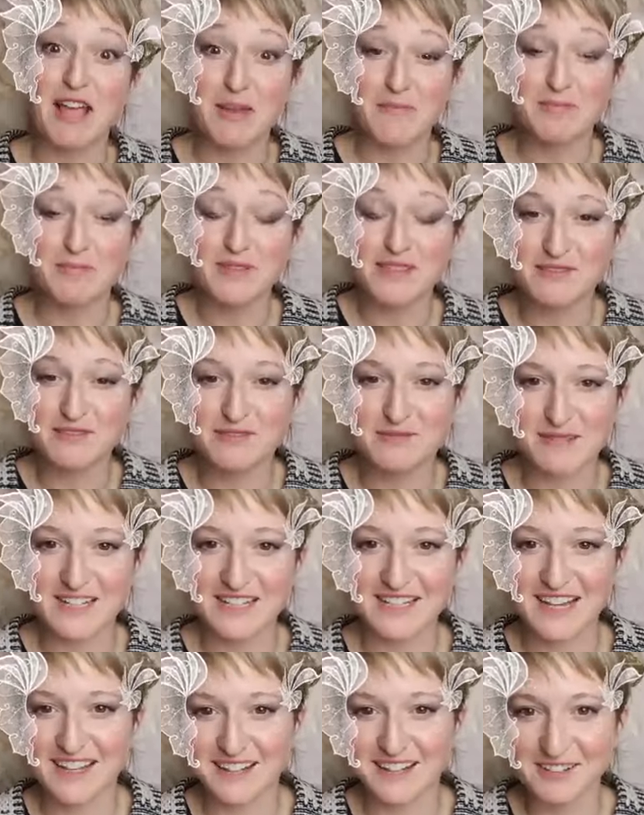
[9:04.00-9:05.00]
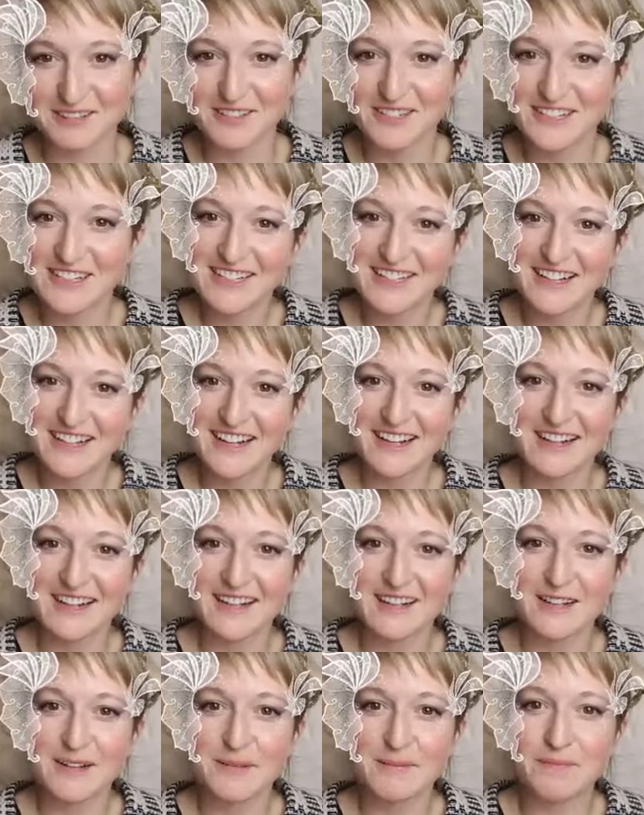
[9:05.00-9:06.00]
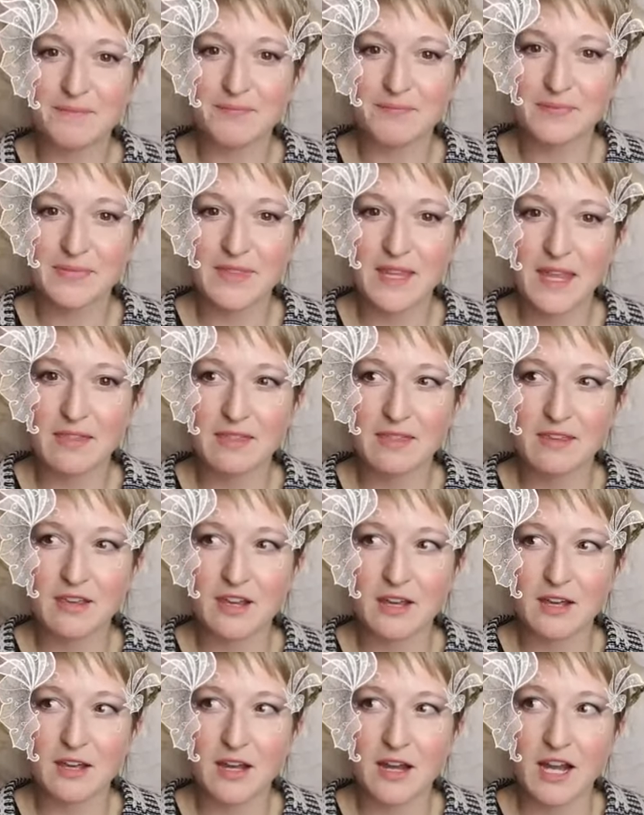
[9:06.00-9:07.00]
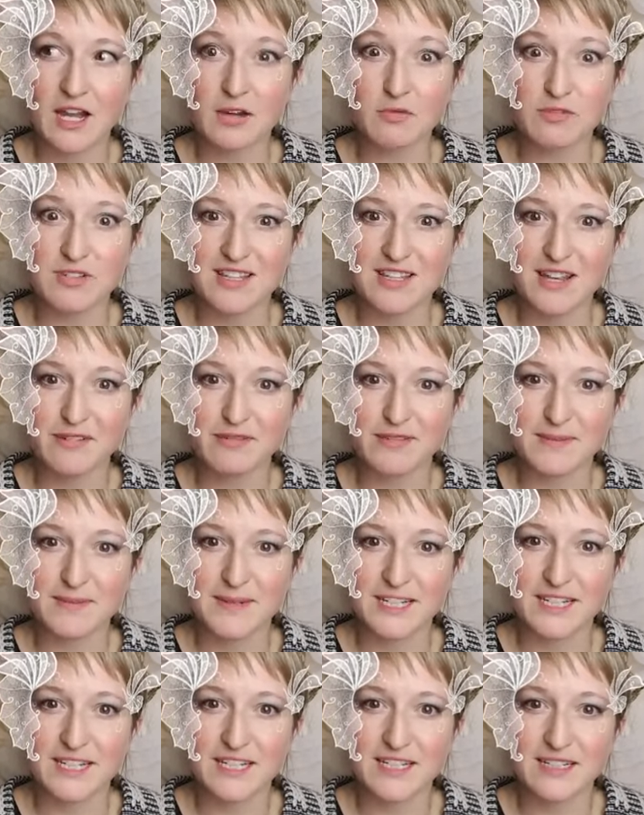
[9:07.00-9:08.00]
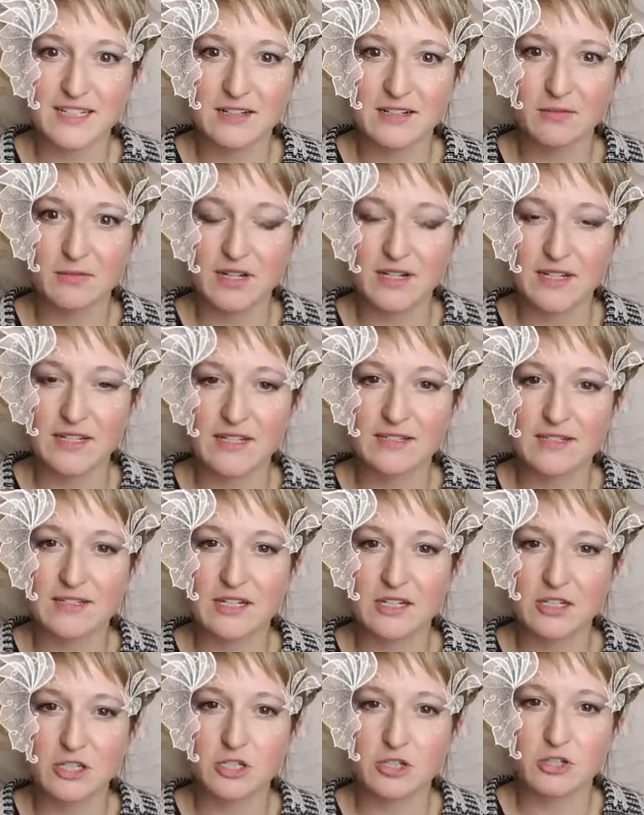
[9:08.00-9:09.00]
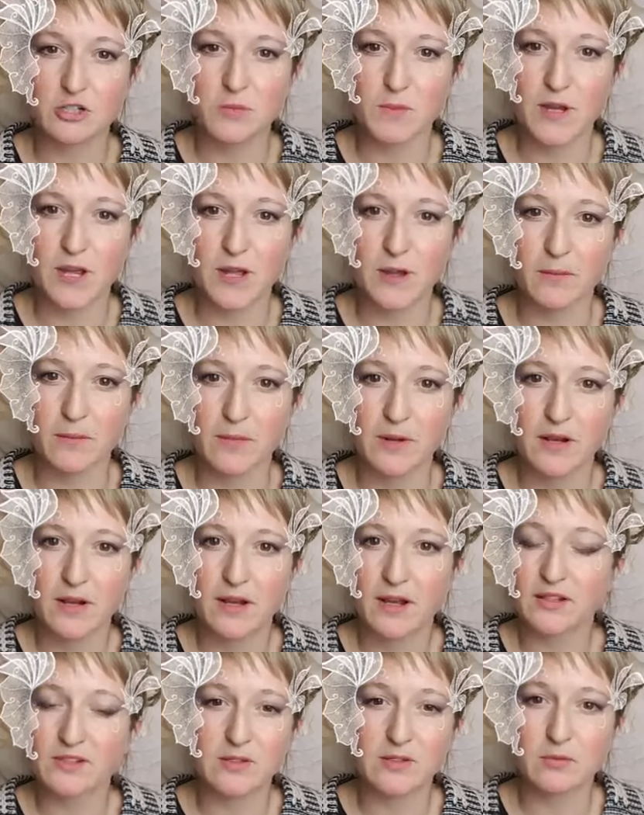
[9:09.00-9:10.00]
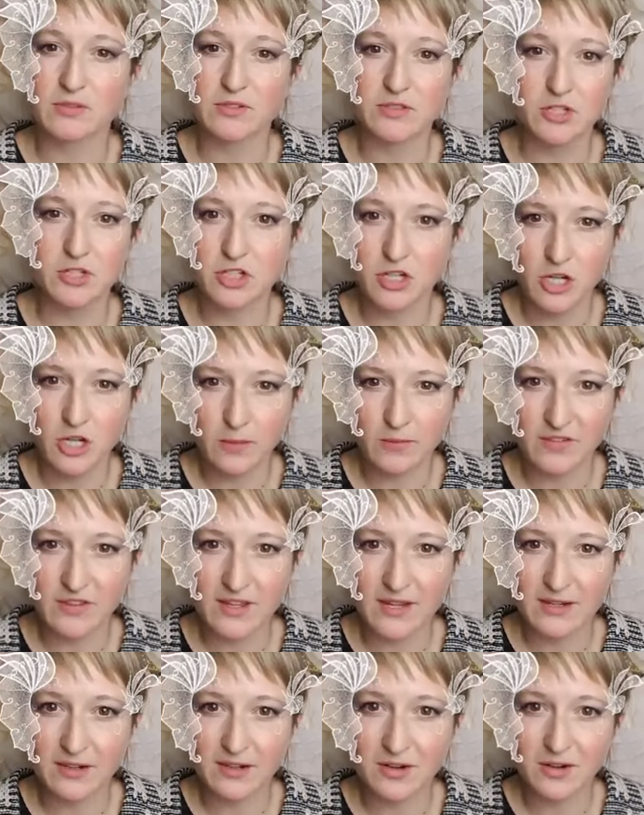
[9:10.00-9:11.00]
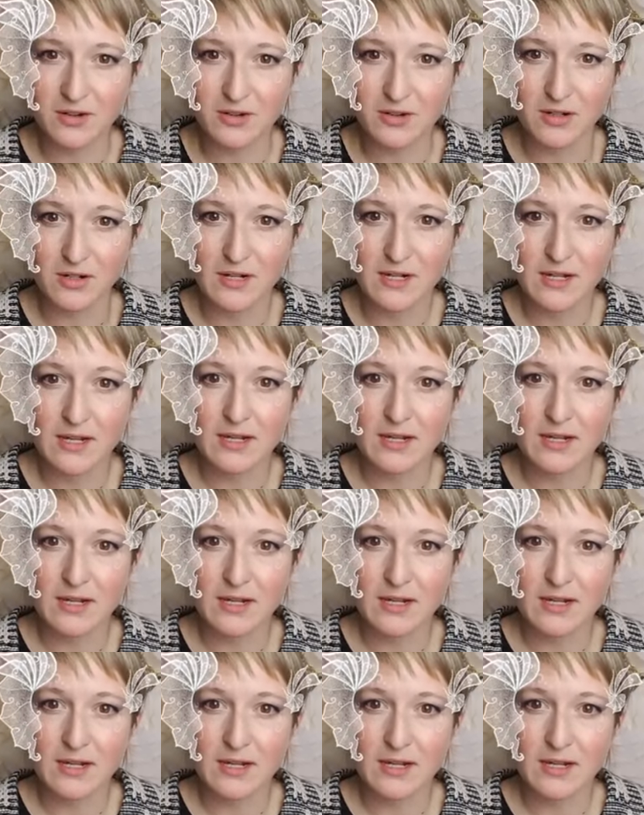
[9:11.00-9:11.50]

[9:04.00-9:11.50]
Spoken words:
empathy for myself, that I was there for me when this thing shook me up. So I wasn't shook up for that long.